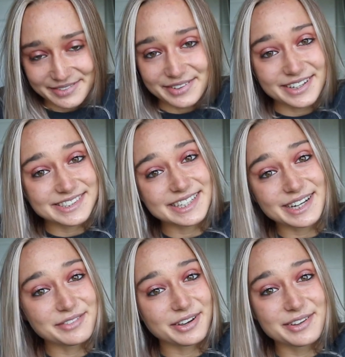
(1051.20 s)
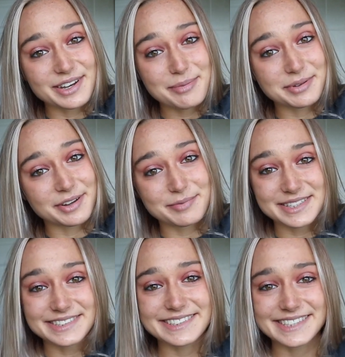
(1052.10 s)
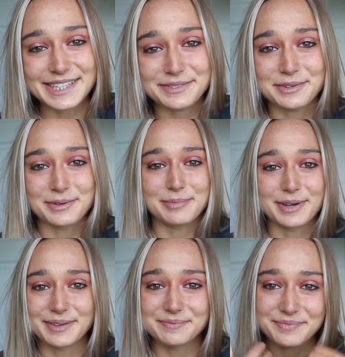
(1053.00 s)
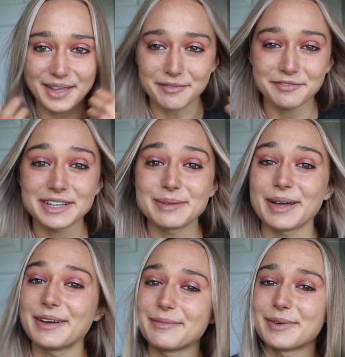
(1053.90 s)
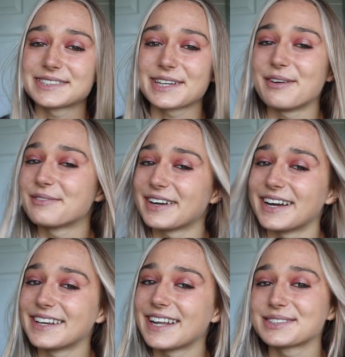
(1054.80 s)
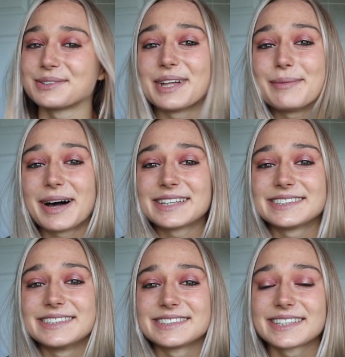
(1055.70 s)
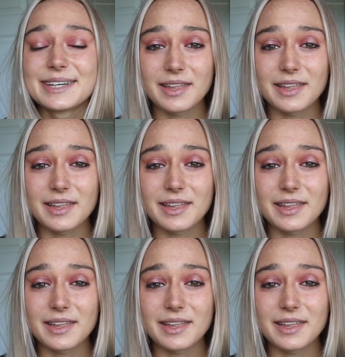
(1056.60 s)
you guys think I've glowed up and I've been successful, but I'm feeling better in myself and that's all that matters.